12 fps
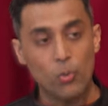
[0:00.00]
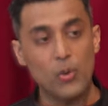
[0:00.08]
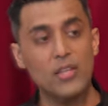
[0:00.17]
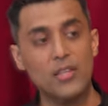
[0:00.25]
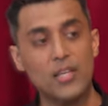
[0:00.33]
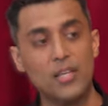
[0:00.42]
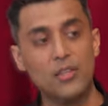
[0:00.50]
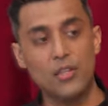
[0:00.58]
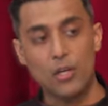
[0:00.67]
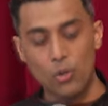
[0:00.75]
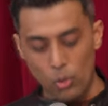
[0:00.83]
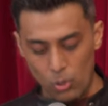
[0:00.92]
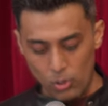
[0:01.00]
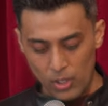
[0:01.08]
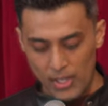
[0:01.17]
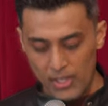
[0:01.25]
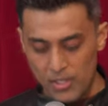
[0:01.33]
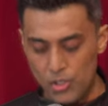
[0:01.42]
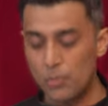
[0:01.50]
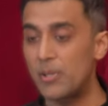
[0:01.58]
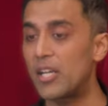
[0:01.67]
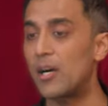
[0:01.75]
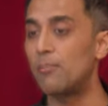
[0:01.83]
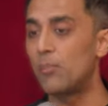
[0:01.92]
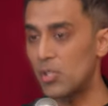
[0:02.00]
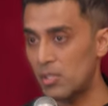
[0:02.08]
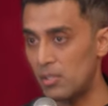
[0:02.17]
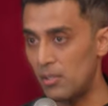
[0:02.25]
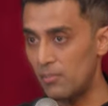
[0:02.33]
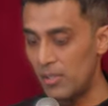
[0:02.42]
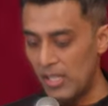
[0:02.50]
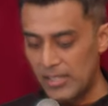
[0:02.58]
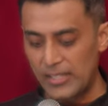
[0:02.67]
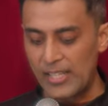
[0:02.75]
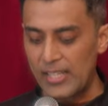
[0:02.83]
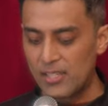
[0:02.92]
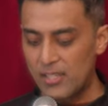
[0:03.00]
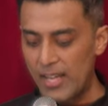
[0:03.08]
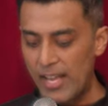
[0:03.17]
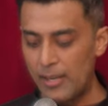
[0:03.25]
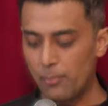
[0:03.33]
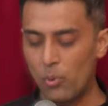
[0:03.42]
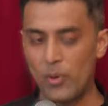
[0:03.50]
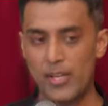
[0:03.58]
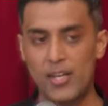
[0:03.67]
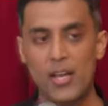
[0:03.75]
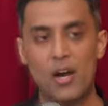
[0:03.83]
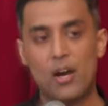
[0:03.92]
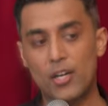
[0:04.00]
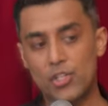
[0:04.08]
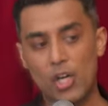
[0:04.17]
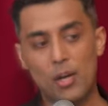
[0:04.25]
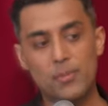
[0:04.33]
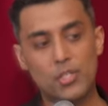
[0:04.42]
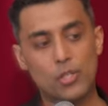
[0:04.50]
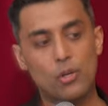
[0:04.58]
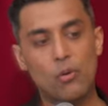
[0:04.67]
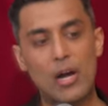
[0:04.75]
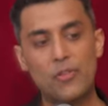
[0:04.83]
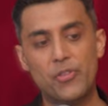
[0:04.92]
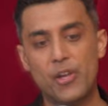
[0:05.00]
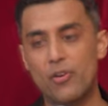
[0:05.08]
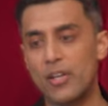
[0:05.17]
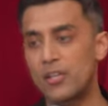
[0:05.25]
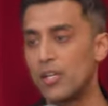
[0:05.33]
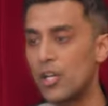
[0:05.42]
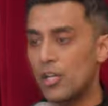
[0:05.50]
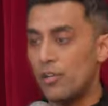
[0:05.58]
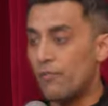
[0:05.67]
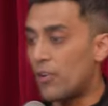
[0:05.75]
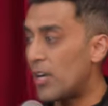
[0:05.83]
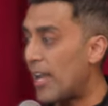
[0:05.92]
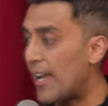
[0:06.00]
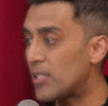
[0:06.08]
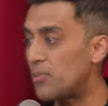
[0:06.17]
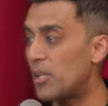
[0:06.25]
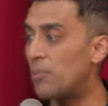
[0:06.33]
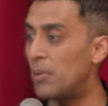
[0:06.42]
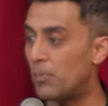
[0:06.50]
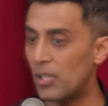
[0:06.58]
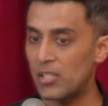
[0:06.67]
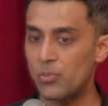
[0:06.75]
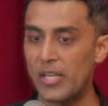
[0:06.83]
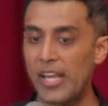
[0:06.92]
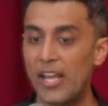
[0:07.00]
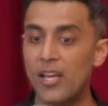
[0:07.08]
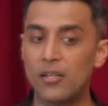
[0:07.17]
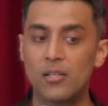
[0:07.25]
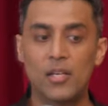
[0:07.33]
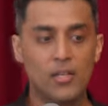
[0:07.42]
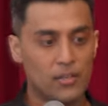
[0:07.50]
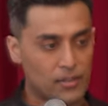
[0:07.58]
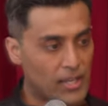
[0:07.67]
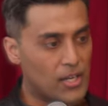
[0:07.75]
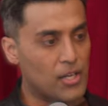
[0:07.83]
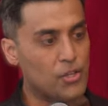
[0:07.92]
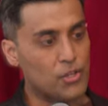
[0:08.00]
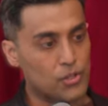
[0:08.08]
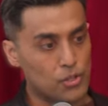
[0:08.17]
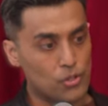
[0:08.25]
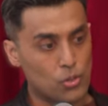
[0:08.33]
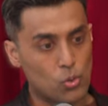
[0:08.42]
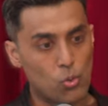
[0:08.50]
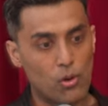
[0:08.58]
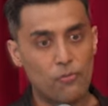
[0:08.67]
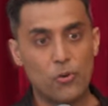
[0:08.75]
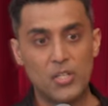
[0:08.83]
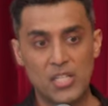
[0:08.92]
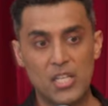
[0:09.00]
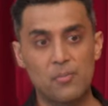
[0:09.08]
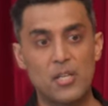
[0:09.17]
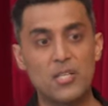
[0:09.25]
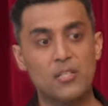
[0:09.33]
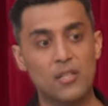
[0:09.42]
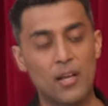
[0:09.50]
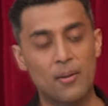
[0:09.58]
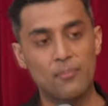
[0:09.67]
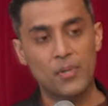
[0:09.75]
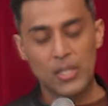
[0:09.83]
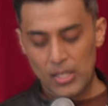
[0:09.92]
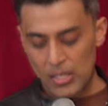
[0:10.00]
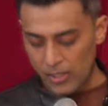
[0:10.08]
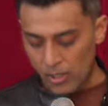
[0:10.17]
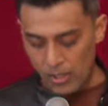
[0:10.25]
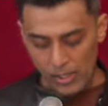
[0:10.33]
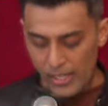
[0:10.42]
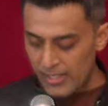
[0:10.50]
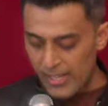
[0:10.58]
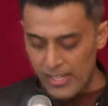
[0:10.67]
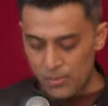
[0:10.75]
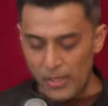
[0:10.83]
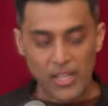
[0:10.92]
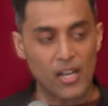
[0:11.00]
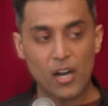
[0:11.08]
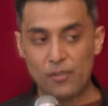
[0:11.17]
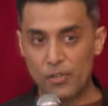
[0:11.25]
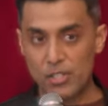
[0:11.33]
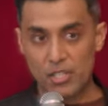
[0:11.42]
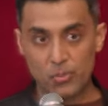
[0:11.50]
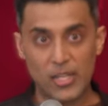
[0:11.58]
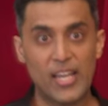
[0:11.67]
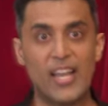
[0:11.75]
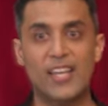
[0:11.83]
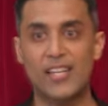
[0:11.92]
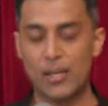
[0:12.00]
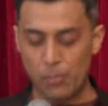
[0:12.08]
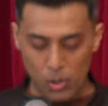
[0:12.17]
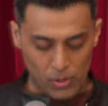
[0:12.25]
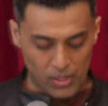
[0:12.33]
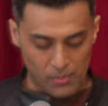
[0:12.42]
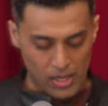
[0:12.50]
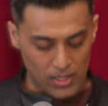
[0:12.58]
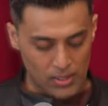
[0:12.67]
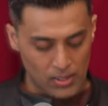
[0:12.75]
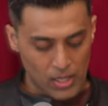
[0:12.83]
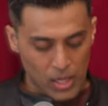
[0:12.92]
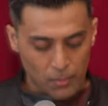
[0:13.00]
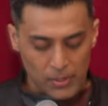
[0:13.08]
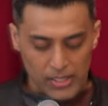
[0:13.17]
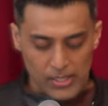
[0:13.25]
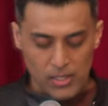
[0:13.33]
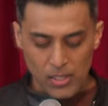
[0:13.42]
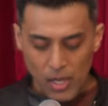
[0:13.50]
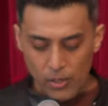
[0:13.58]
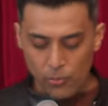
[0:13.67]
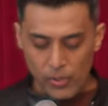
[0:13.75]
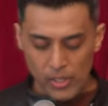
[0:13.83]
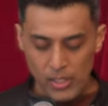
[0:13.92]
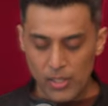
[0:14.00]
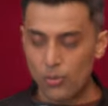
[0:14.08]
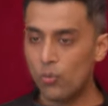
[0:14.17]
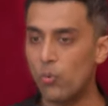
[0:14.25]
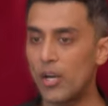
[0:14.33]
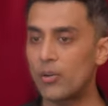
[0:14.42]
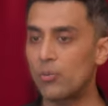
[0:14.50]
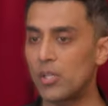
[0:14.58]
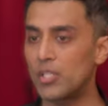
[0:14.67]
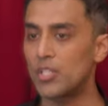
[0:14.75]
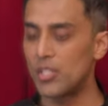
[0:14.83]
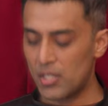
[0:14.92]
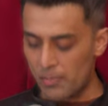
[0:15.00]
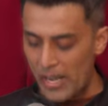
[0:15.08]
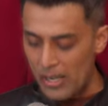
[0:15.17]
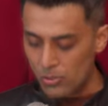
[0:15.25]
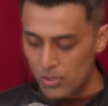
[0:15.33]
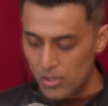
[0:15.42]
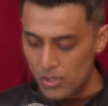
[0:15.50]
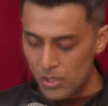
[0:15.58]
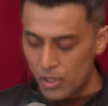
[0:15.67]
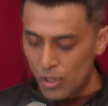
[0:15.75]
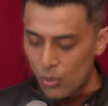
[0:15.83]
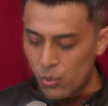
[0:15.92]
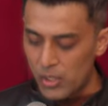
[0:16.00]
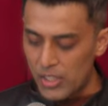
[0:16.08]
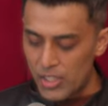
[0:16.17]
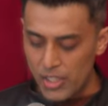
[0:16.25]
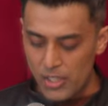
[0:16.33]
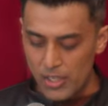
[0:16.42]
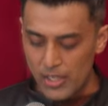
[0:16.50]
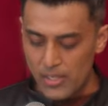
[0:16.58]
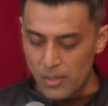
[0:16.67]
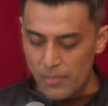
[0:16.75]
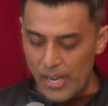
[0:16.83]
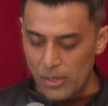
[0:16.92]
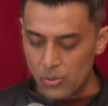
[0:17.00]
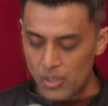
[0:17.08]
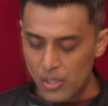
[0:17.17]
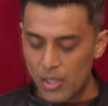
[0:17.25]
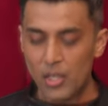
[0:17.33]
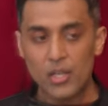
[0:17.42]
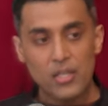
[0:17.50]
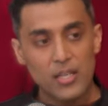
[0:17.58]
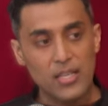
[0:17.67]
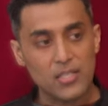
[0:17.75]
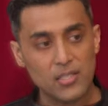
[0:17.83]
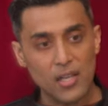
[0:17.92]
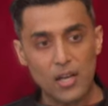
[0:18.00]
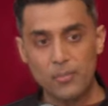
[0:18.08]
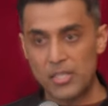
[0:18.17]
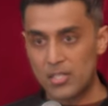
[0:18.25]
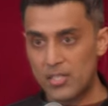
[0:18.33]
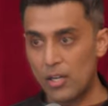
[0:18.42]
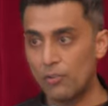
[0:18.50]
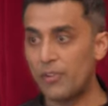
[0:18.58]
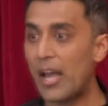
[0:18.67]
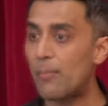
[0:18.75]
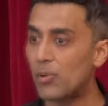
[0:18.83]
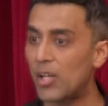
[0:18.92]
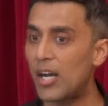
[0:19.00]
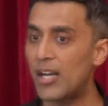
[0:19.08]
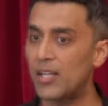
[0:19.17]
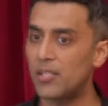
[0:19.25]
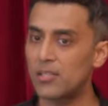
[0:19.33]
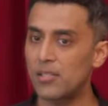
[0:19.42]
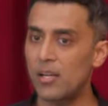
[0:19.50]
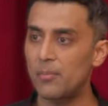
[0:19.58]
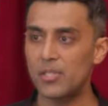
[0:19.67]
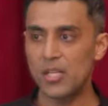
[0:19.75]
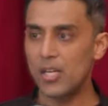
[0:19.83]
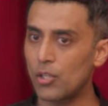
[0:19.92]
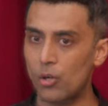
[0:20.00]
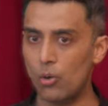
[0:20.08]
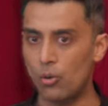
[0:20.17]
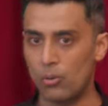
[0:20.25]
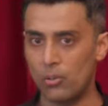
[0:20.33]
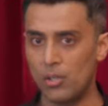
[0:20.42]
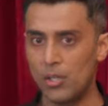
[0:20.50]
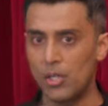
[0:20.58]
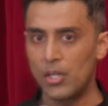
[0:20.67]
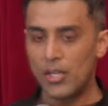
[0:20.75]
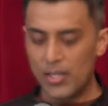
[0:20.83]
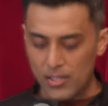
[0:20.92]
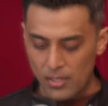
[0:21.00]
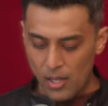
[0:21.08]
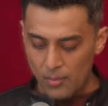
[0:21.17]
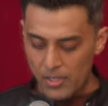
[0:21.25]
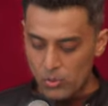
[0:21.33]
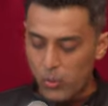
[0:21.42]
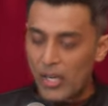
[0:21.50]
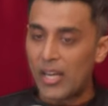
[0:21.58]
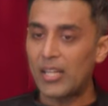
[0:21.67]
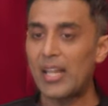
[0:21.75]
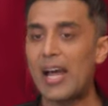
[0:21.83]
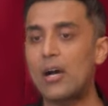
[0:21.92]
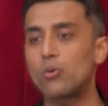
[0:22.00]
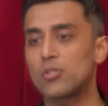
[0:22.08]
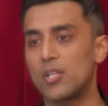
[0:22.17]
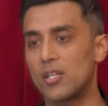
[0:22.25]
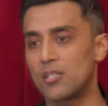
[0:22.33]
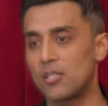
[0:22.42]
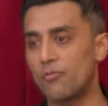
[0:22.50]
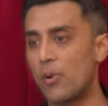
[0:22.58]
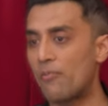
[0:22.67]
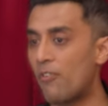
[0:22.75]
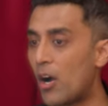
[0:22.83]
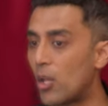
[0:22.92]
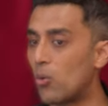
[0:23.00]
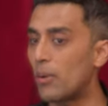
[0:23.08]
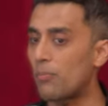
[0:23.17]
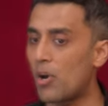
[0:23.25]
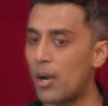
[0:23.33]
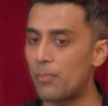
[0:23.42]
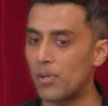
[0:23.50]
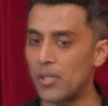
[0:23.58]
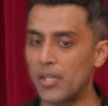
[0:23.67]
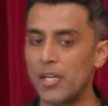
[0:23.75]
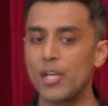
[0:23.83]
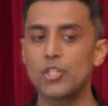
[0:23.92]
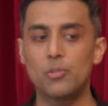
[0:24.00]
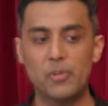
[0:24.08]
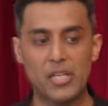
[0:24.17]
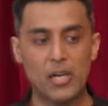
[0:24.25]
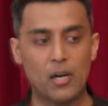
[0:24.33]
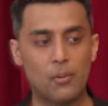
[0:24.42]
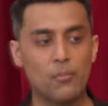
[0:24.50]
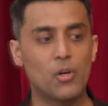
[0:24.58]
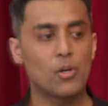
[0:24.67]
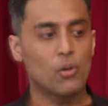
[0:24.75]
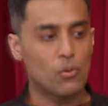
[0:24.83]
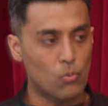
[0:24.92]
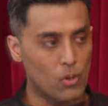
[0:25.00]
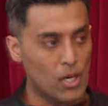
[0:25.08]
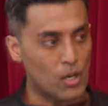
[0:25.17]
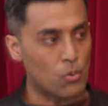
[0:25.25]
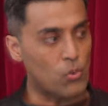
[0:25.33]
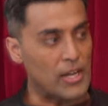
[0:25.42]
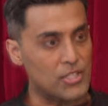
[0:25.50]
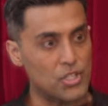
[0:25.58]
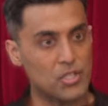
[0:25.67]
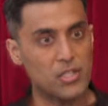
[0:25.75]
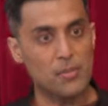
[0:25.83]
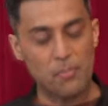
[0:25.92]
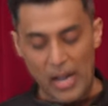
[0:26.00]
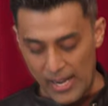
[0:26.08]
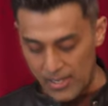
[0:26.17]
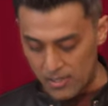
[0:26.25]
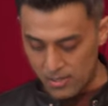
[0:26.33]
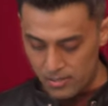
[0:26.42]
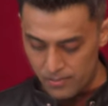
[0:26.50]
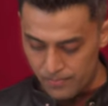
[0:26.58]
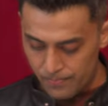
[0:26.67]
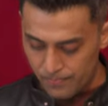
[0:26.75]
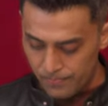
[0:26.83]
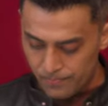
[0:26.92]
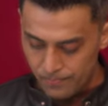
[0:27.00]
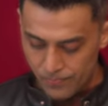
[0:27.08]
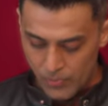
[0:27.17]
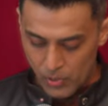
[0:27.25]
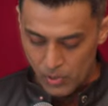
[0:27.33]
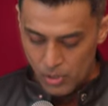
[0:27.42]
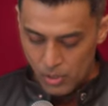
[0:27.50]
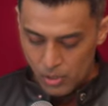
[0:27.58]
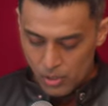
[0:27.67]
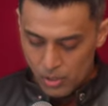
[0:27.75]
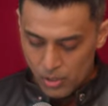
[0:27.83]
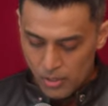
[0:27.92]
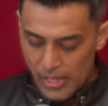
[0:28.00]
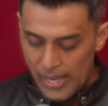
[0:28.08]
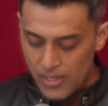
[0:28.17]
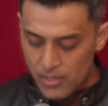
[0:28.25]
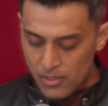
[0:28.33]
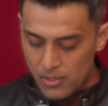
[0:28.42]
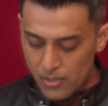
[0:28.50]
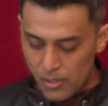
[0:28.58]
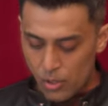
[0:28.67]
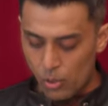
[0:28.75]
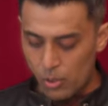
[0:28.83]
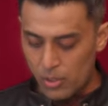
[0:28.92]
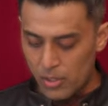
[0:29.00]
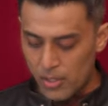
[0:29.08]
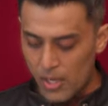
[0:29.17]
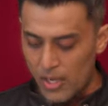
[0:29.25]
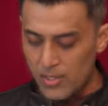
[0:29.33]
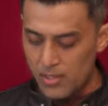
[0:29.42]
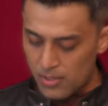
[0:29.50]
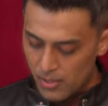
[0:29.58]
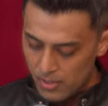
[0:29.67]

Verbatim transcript: We think the goal is to become Muslim, that that's the end point. Our job is to go out there and convert as many people as we can, get another score for Team Islam, collect as many converts as we can, like Pokemon. But that's not really what religion is about. Religion is about Islam itself, capital I, Islam is the goal. Islam is what allows us, if we follow it properly, to become uh, righteously pious. That is the goal, not